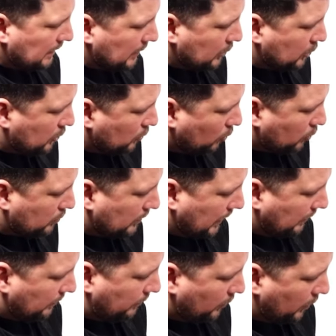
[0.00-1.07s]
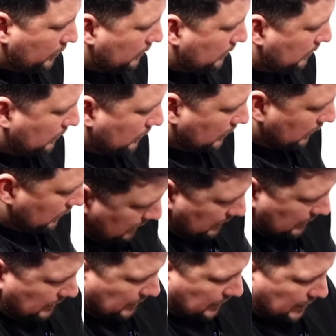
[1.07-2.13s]
it's shorter at that front,
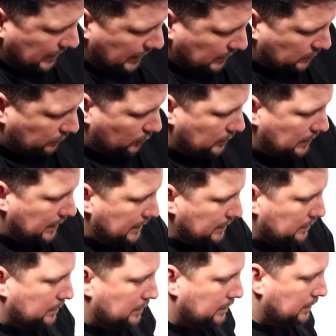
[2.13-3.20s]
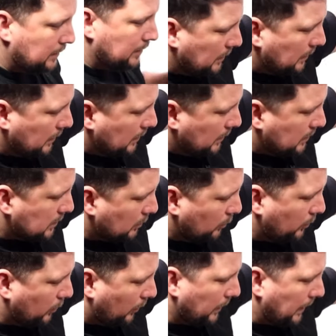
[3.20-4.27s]
connects through there. So
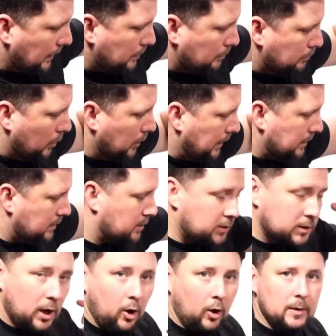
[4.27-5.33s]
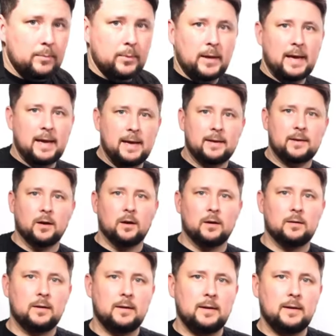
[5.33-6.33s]
we've got that mullet type haircut